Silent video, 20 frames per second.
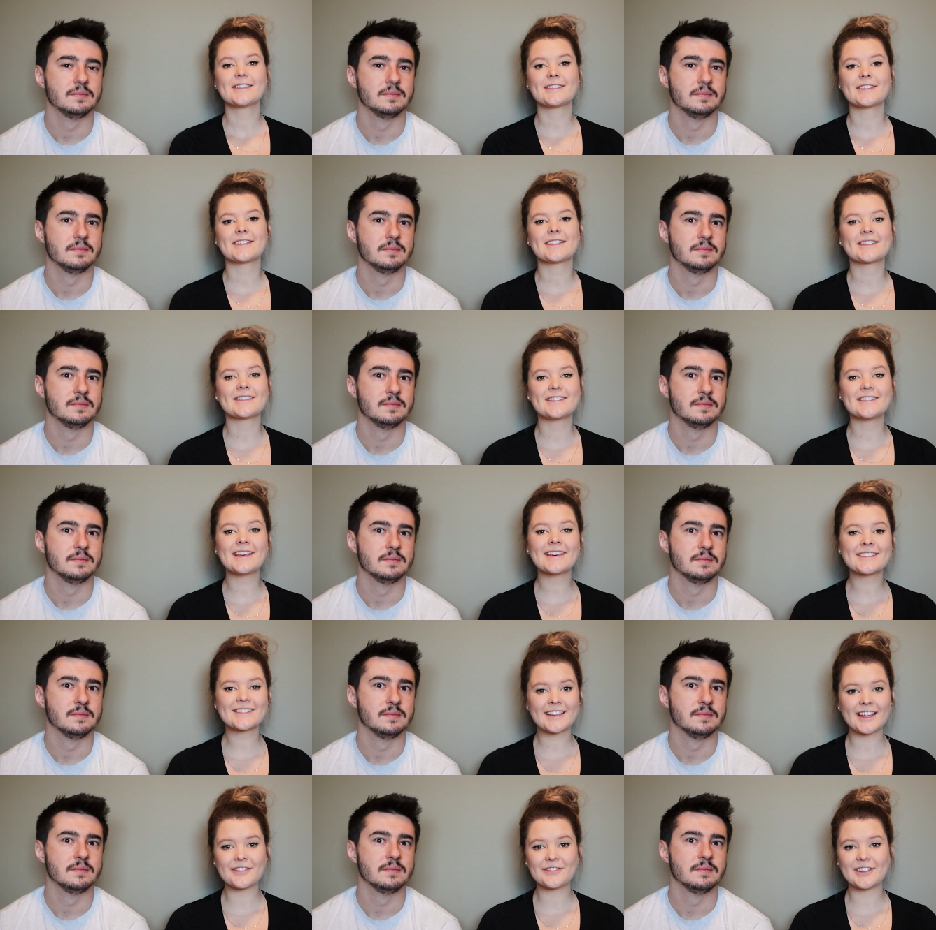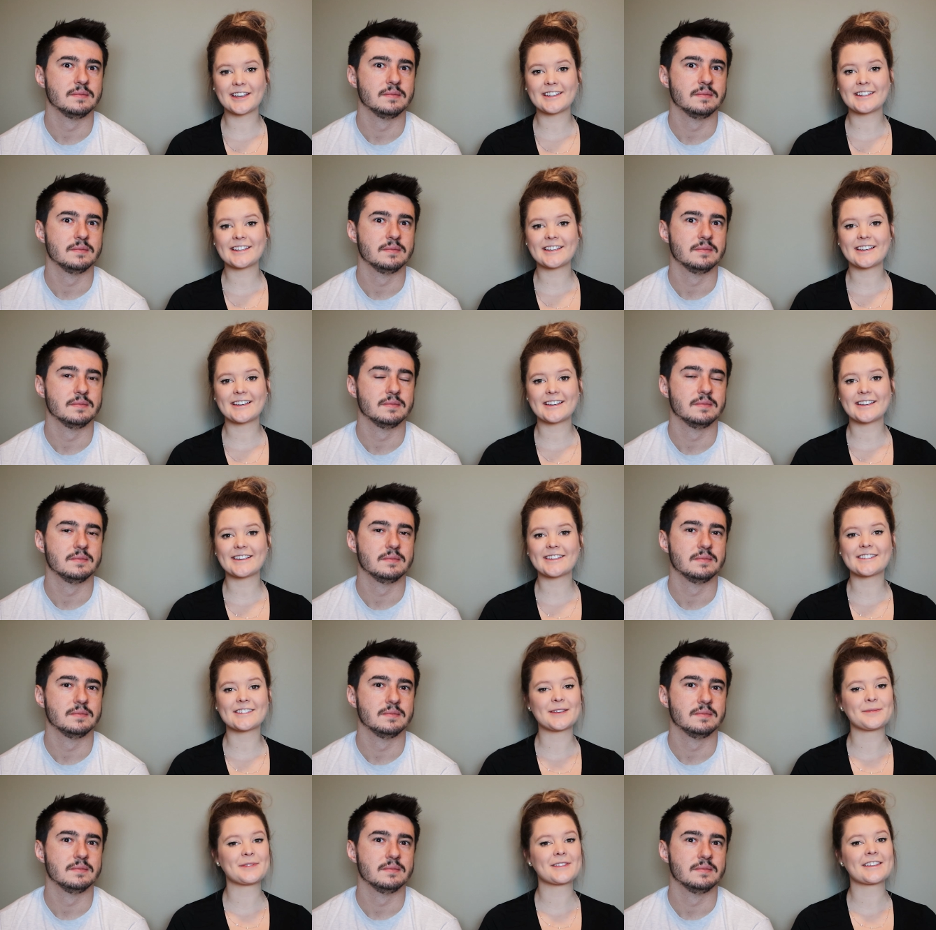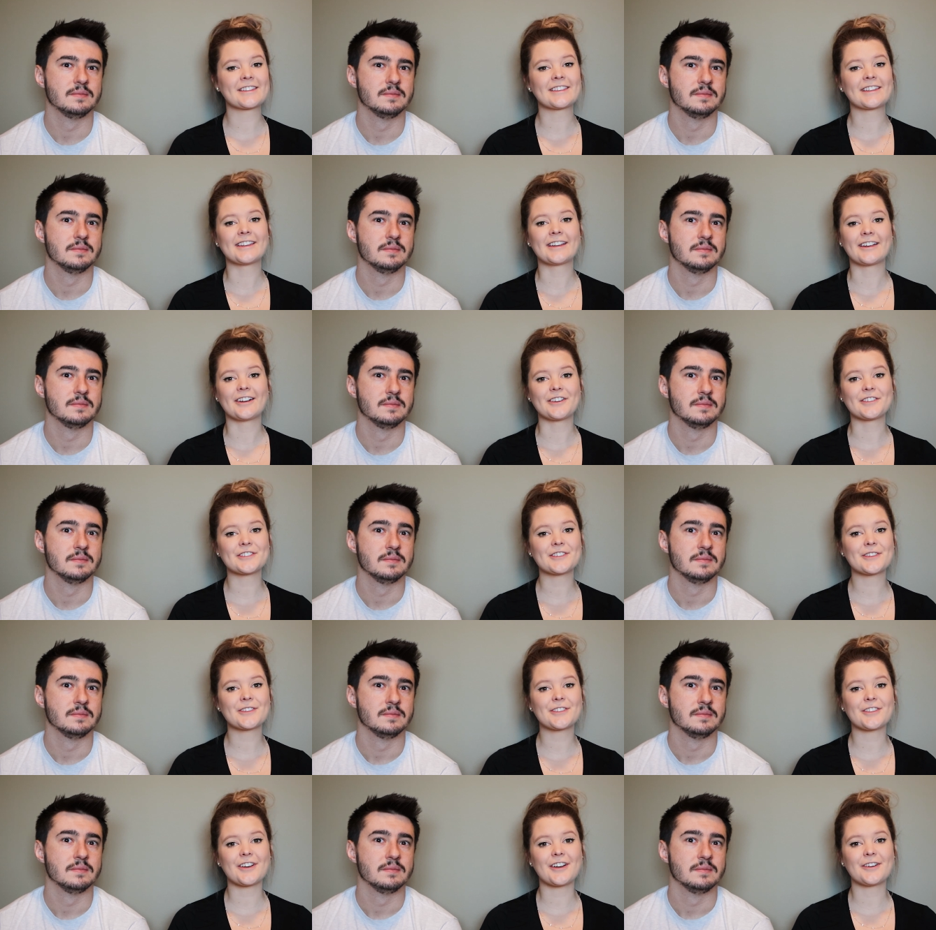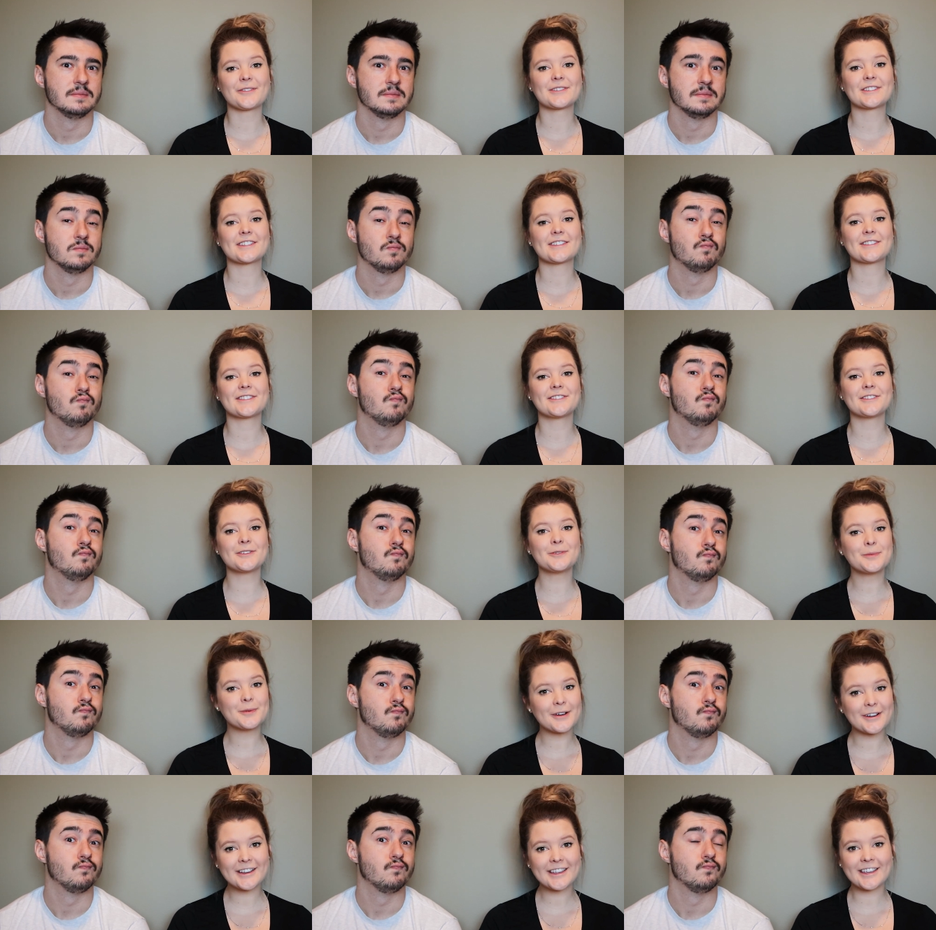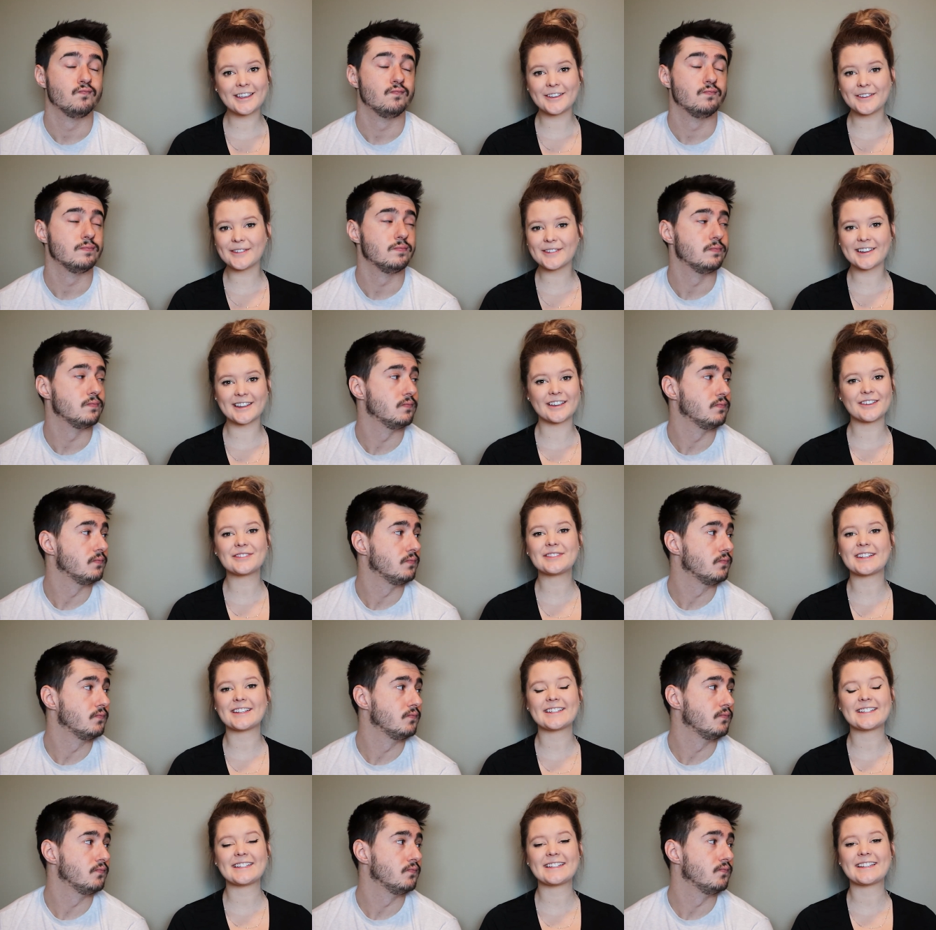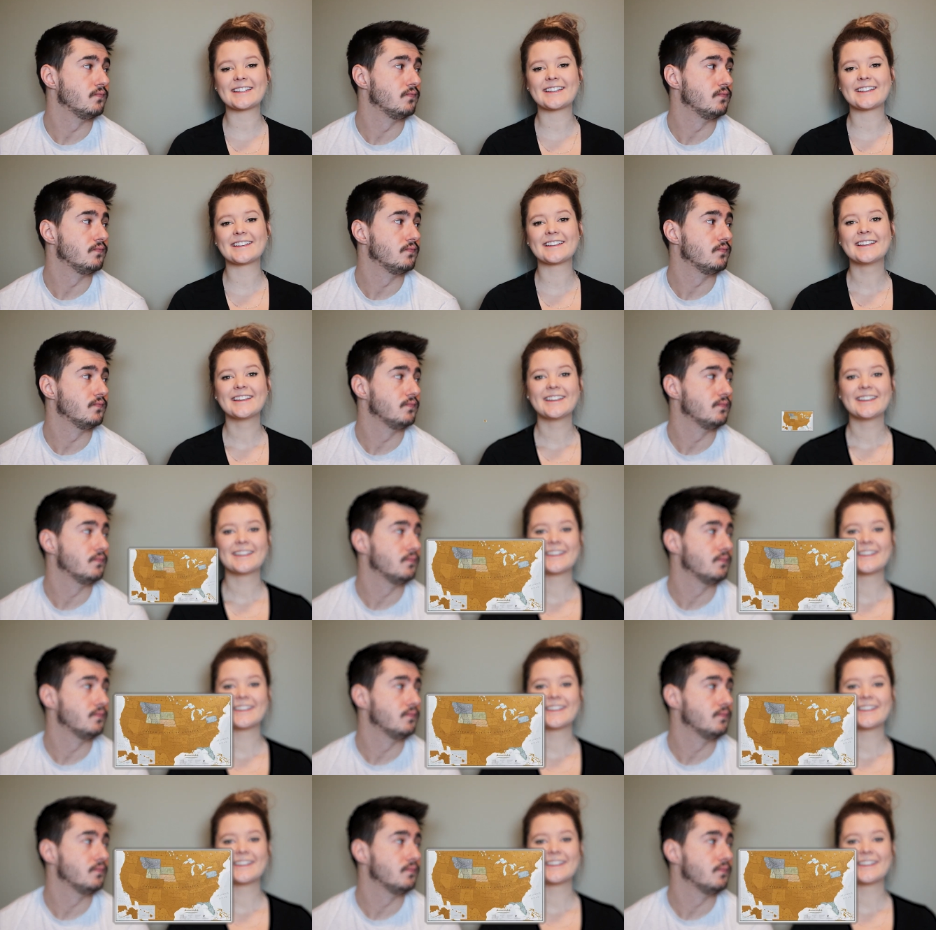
Speaker 1: So this next gift idea is something that I also thought was a super cute gift idea,